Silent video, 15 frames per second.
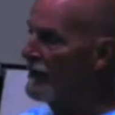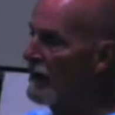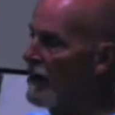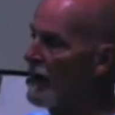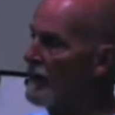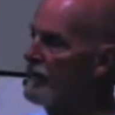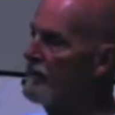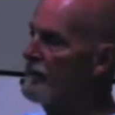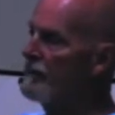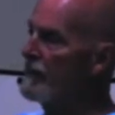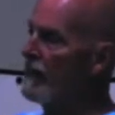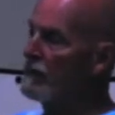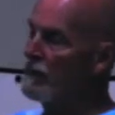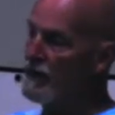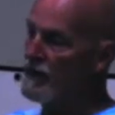from,
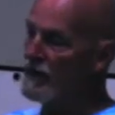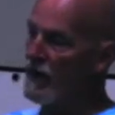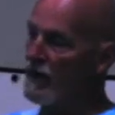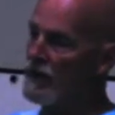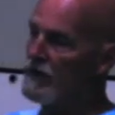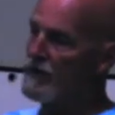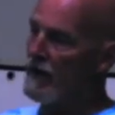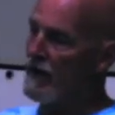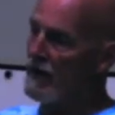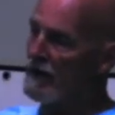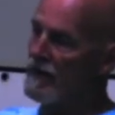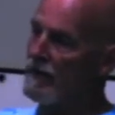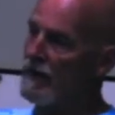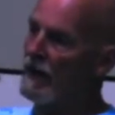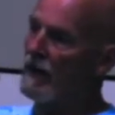researched, and
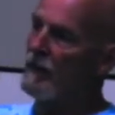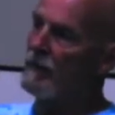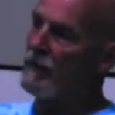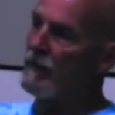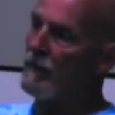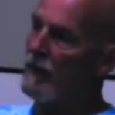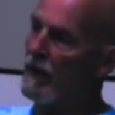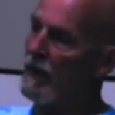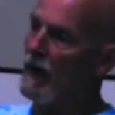developed, all